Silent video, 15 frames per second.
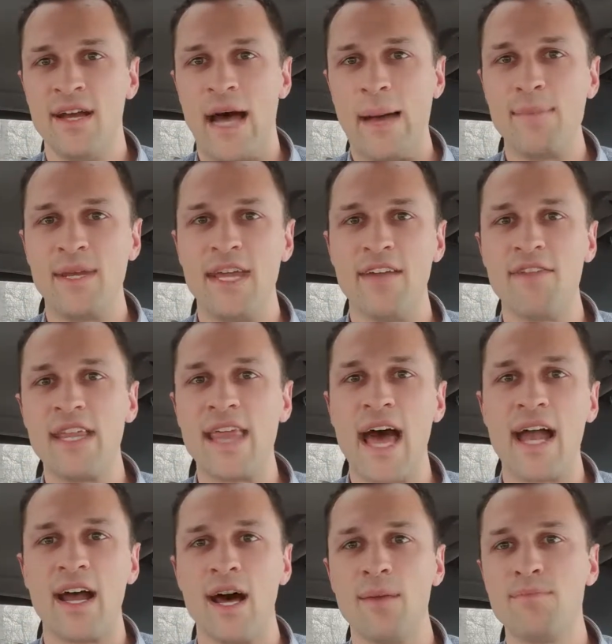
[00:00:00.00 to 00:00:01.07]
I'm giving
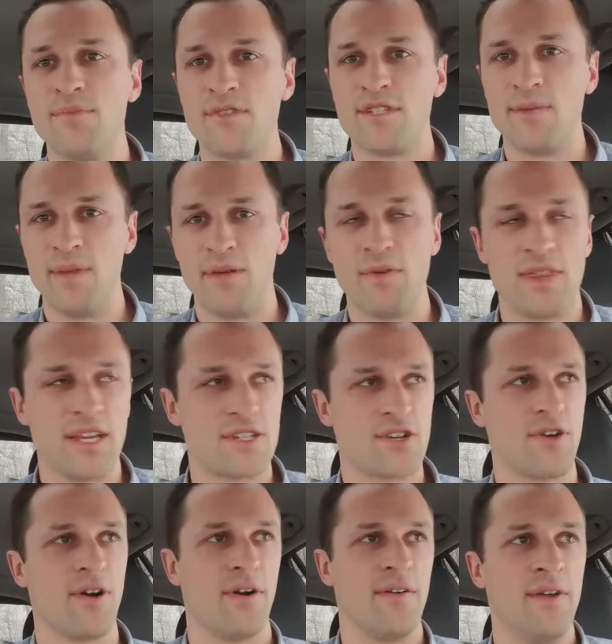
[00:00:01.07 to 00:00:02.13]
that up to be with this
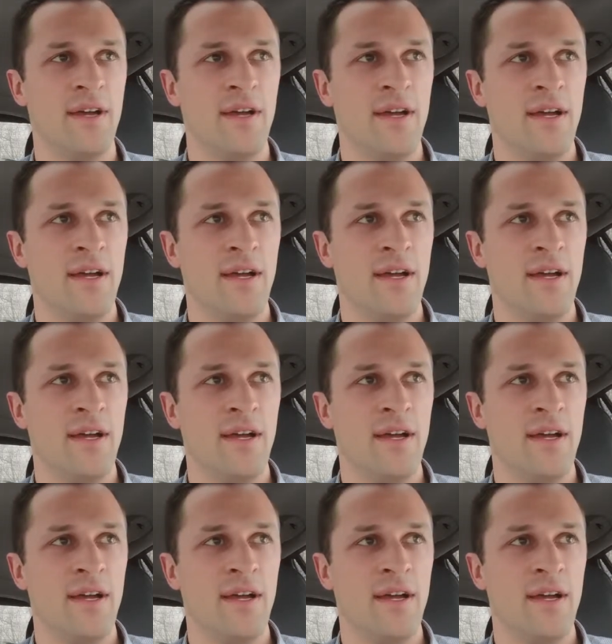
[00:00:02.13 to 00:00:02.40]
girl.